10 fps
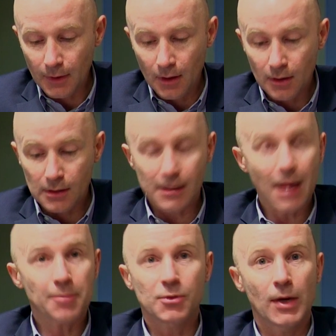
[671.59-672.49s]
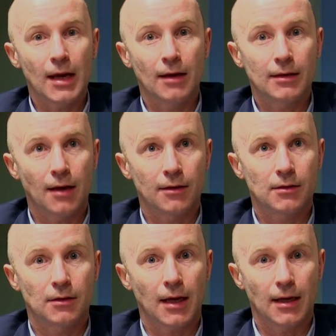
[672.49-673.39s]
Steps we
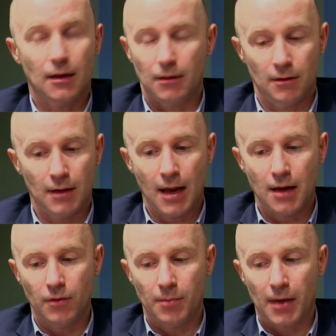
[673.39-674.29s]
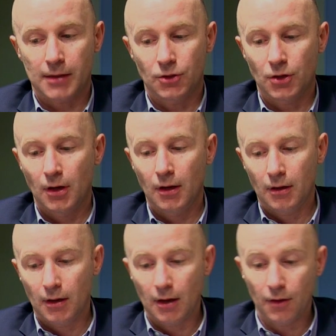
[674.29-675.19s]
intend to take at the end of the passage,
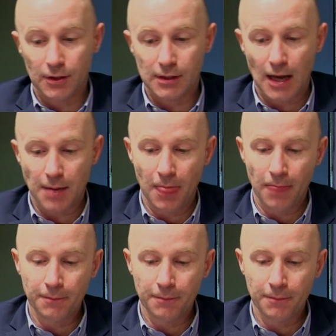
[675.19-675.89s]
the same.